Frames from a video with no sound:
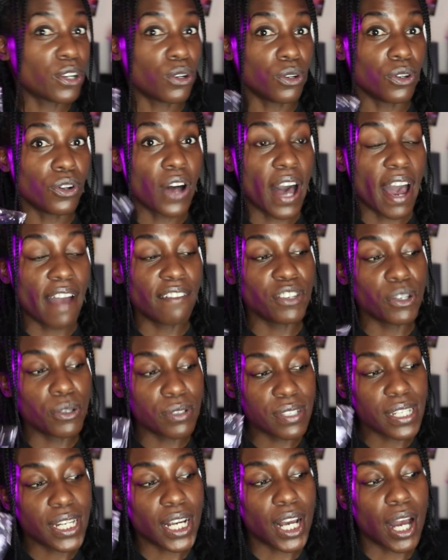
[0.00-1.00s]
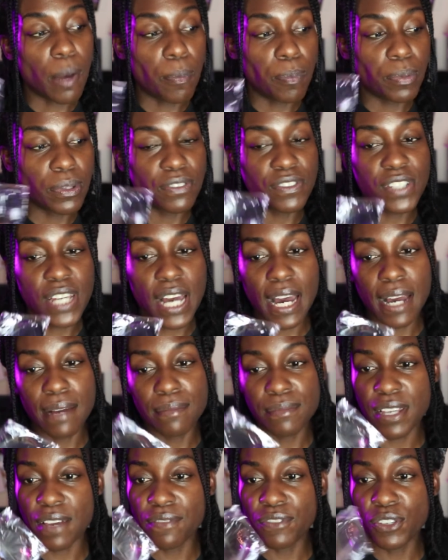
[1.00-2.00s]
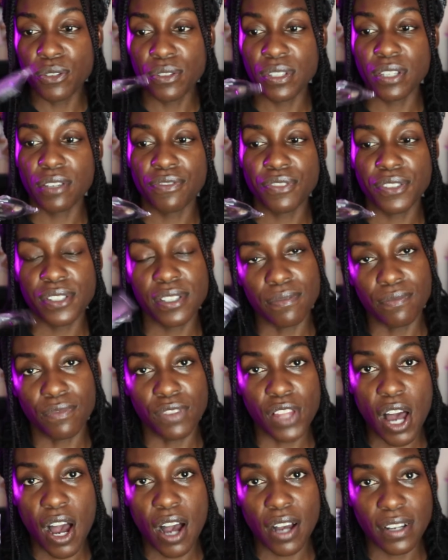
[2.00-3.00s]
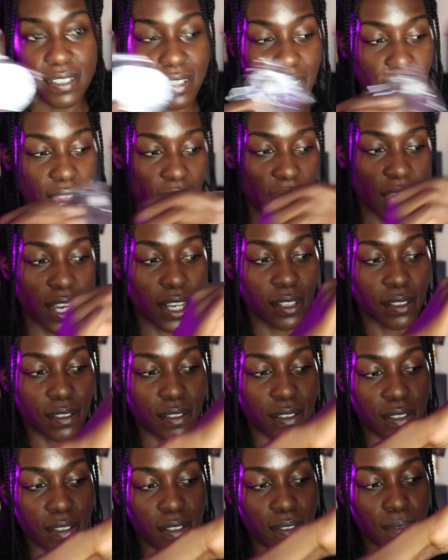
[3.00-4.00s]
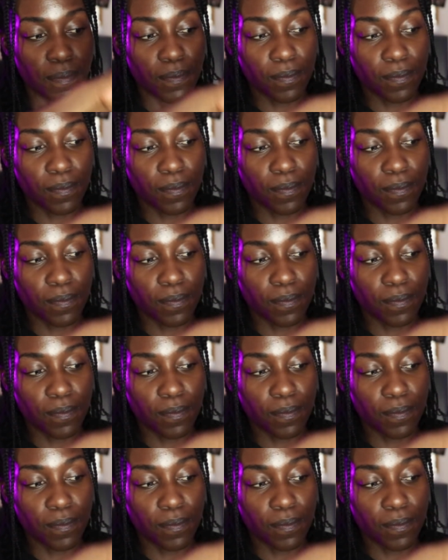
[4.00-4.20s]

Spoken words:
really cool. I've used it a couple of times. I've used it for some vlogs and things,